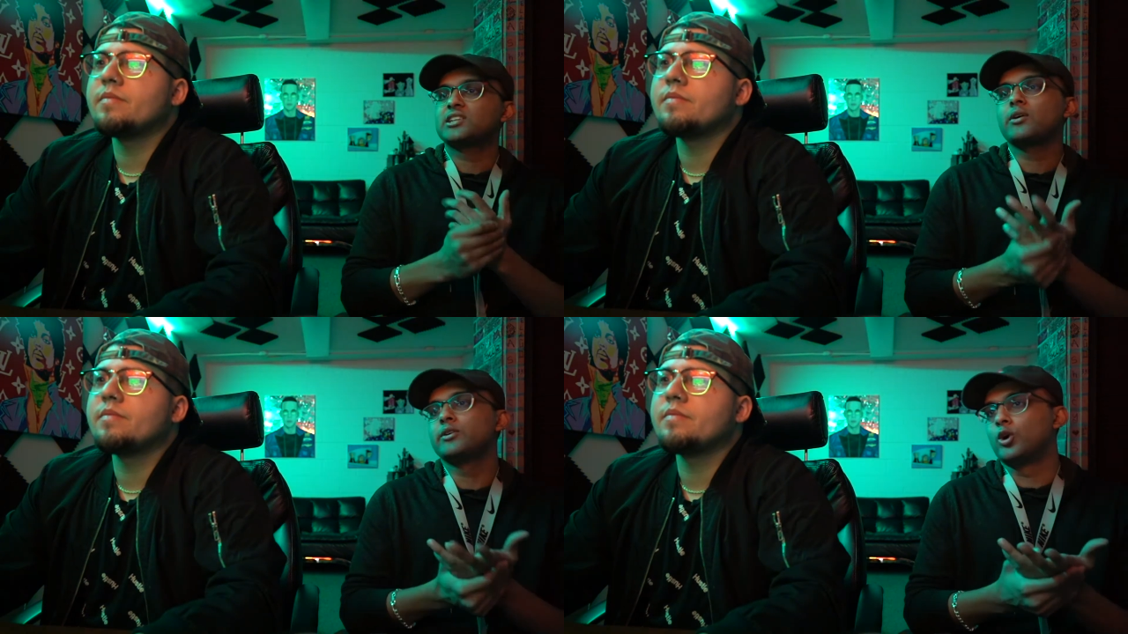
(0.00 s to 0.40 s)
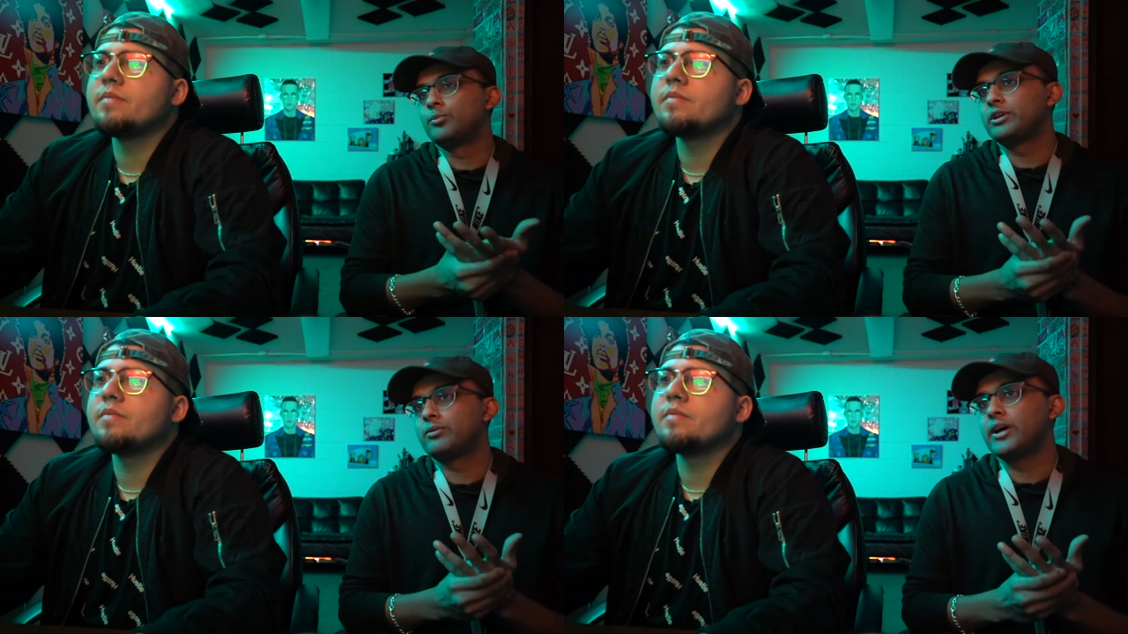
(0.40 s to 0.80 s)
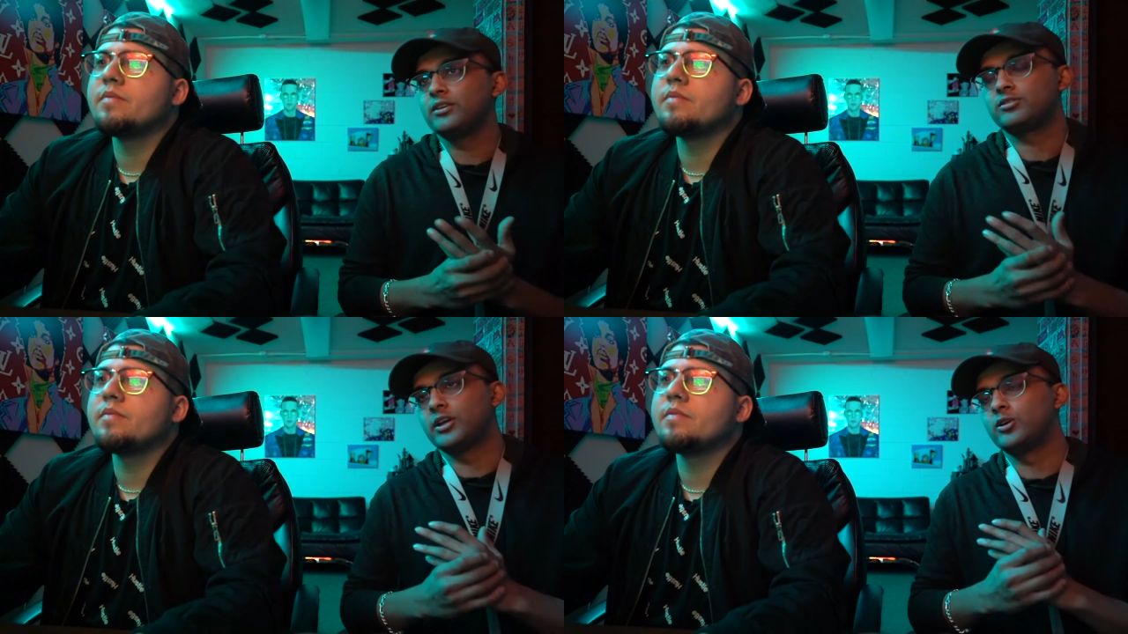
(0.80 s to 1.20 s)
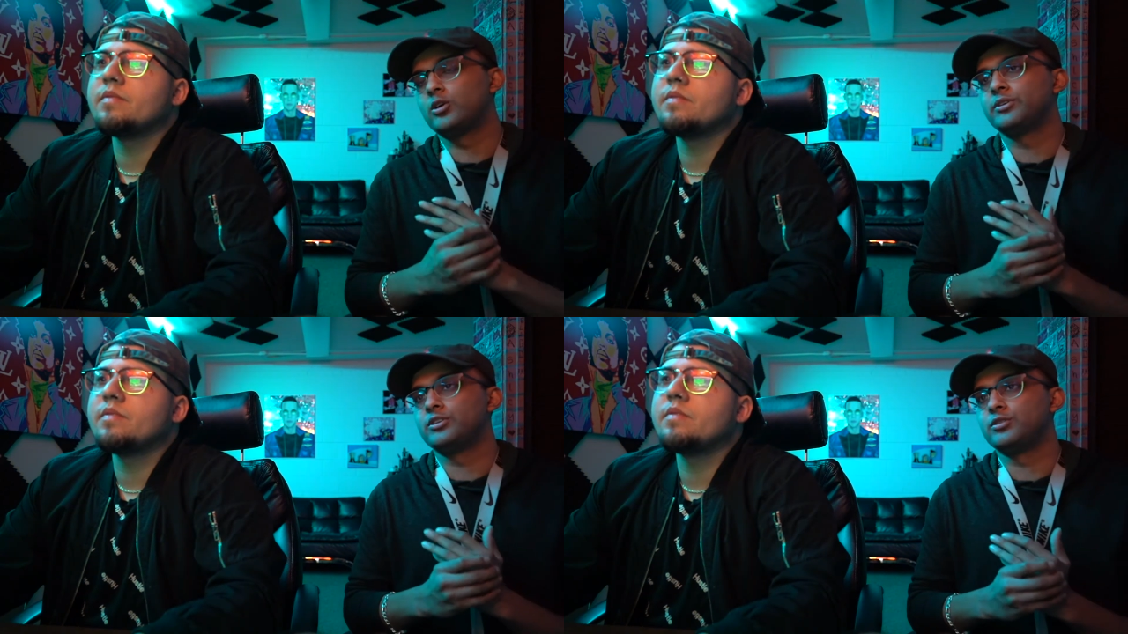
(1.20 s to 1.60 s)
Speaker 1: I normally write, so I
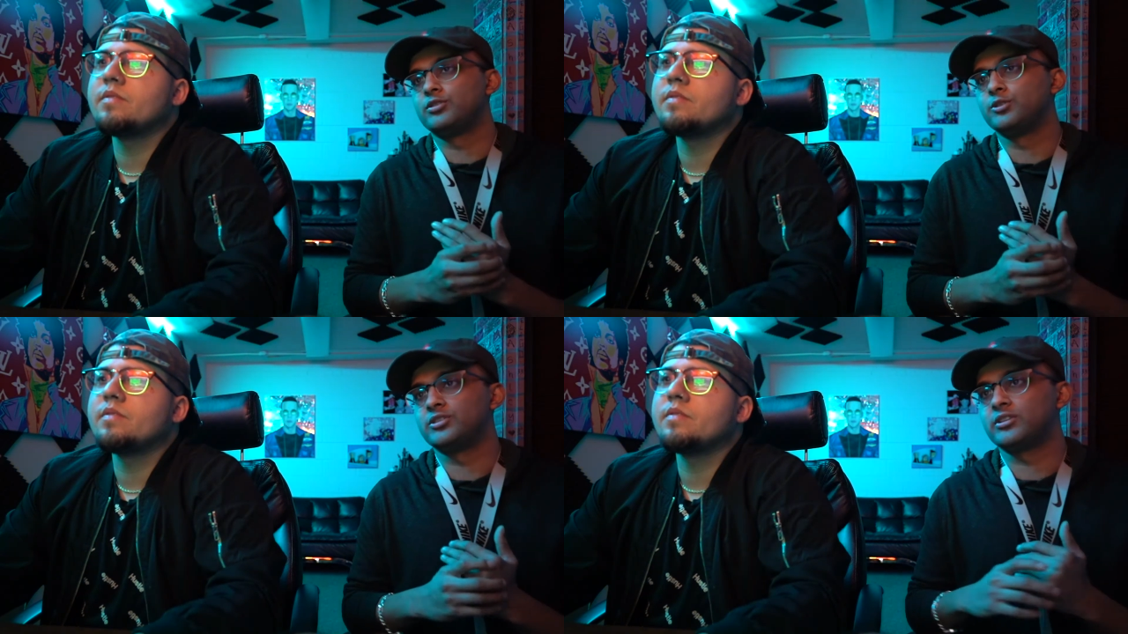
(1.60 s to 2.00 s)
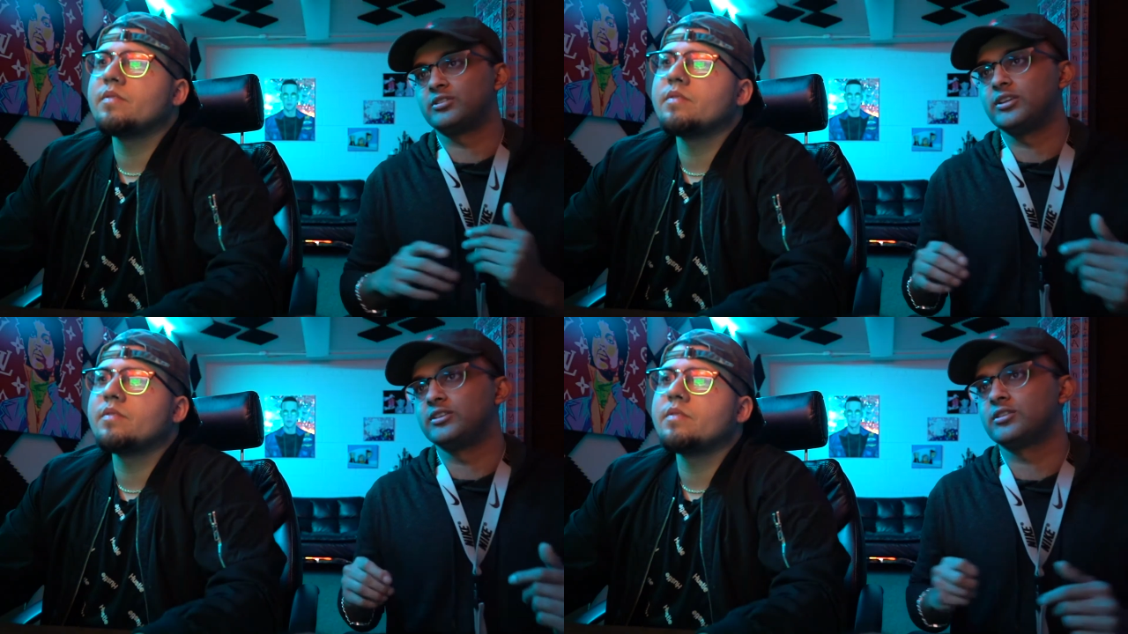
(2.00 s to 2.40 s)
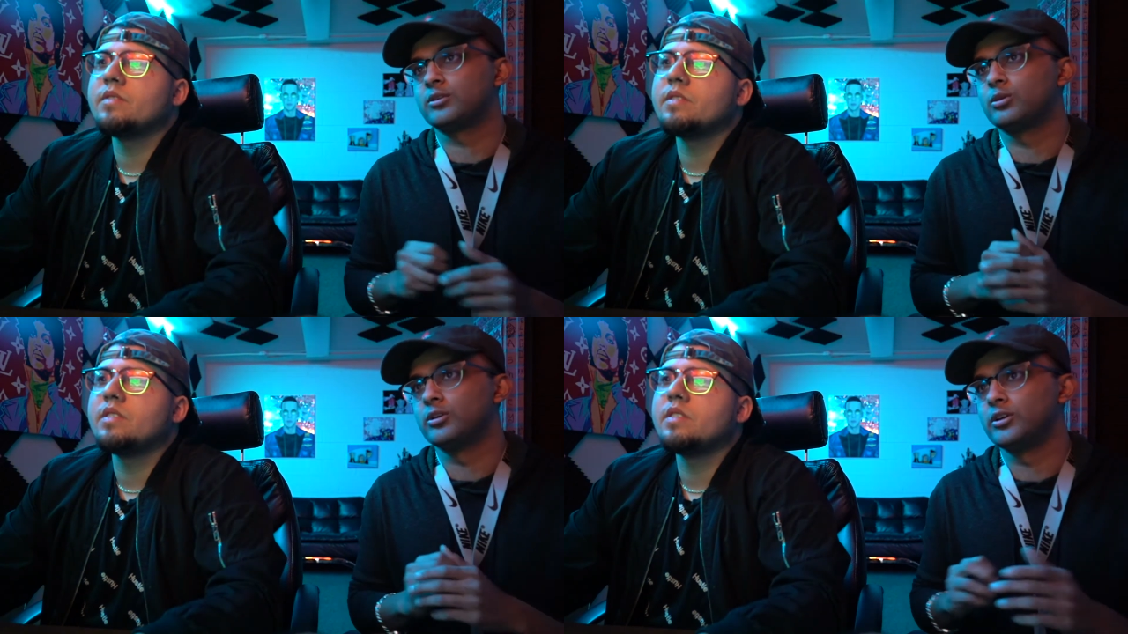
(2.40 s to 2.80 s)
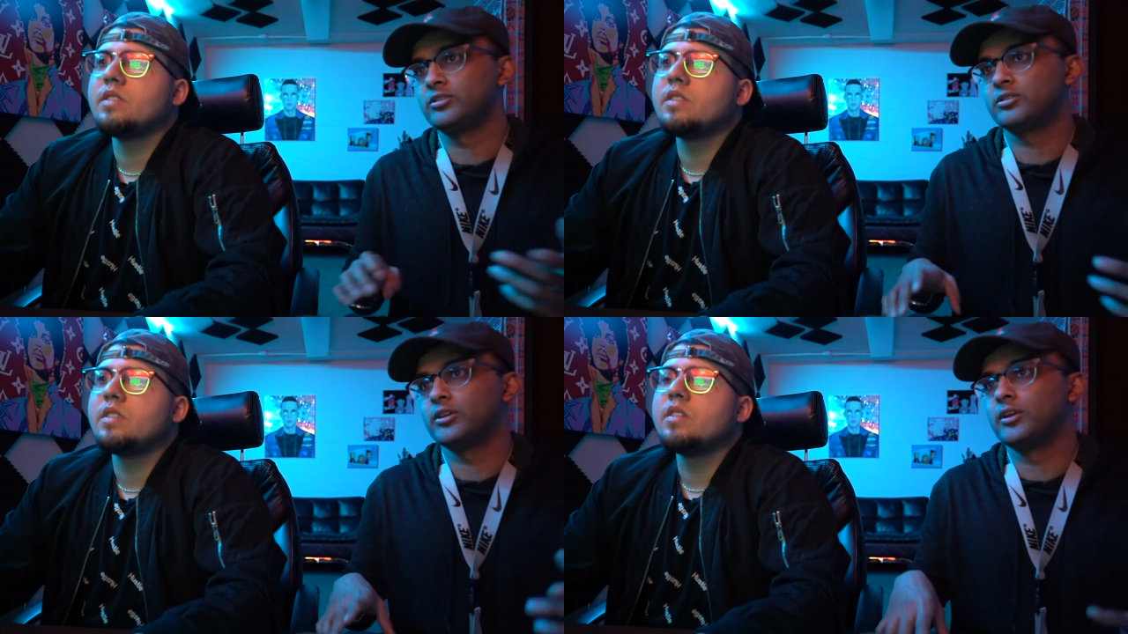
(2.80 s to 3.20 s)
normally do two sixteens and
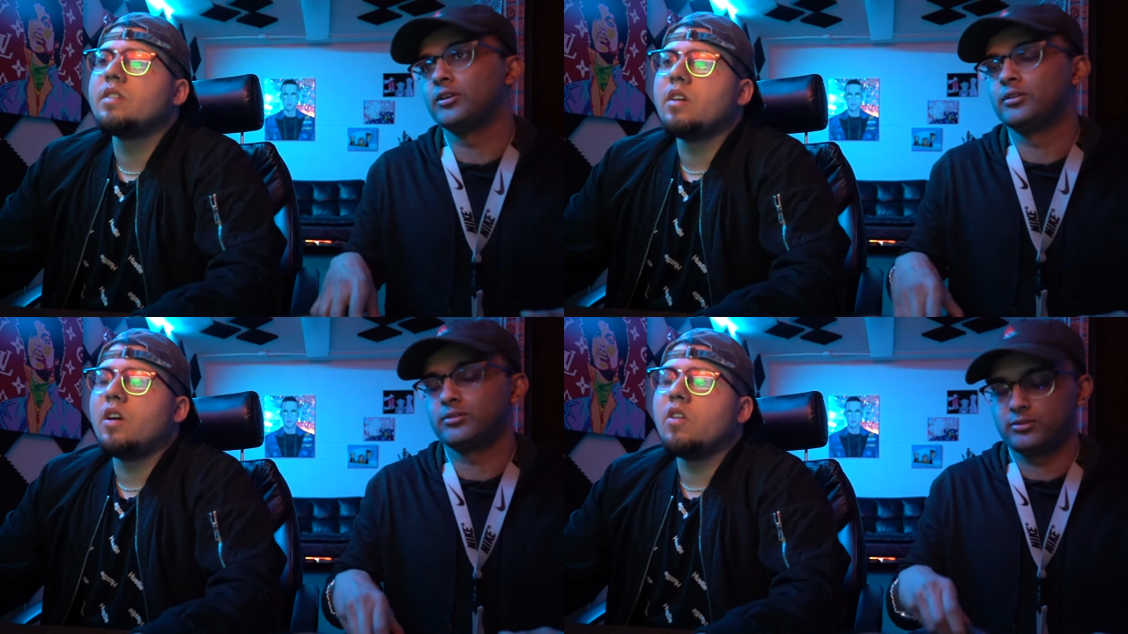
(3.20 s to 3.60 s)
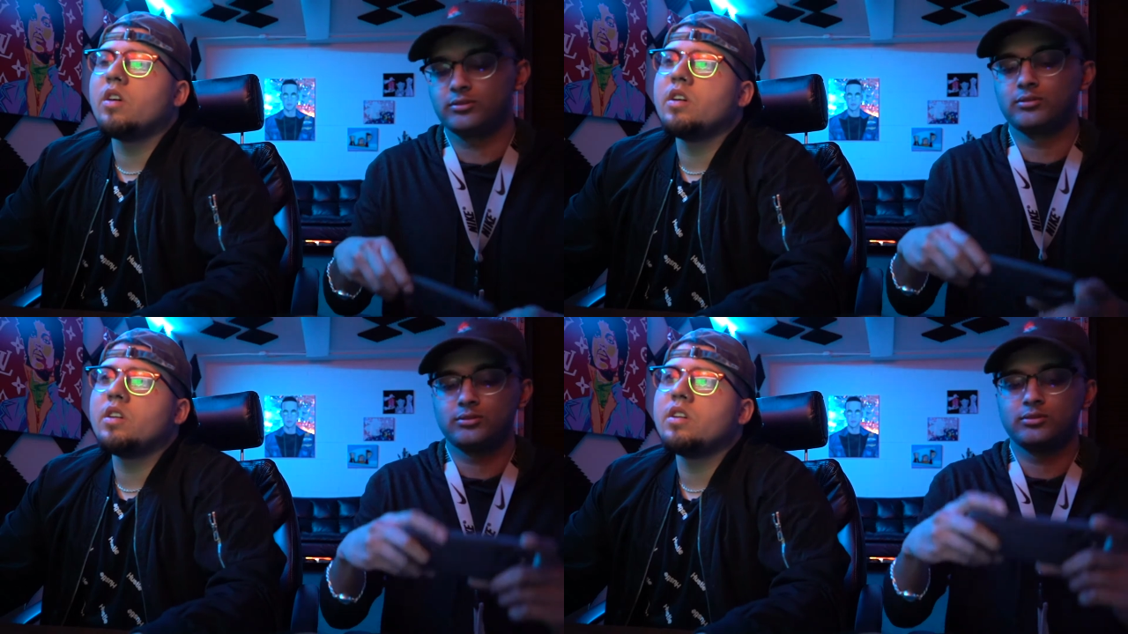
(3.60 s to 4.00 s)
chorus and... Okay.